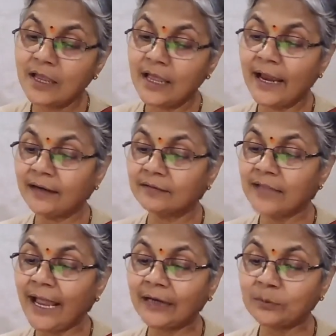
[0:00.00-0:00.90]
And
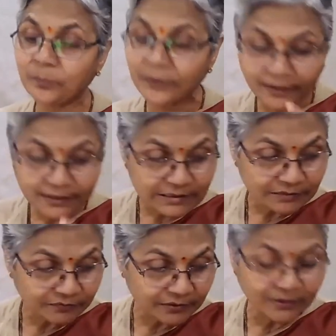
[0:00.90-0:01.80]
that begins
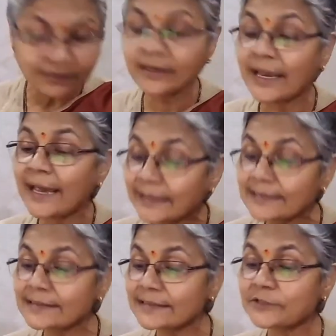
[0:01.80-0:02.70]
with the
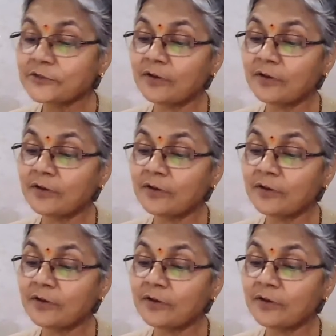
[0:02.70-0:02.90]
analysis